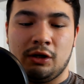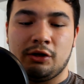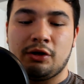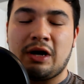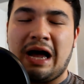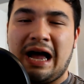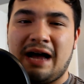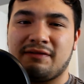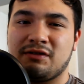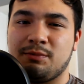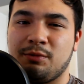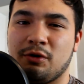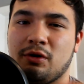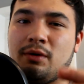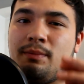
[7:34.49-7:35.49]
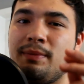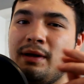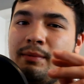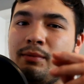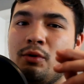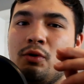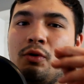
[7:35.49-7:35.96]
you have to put a
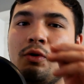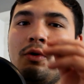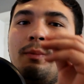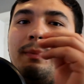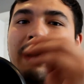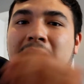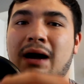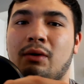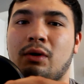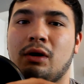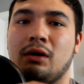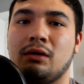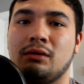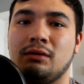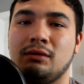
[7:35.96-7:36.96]
bit more power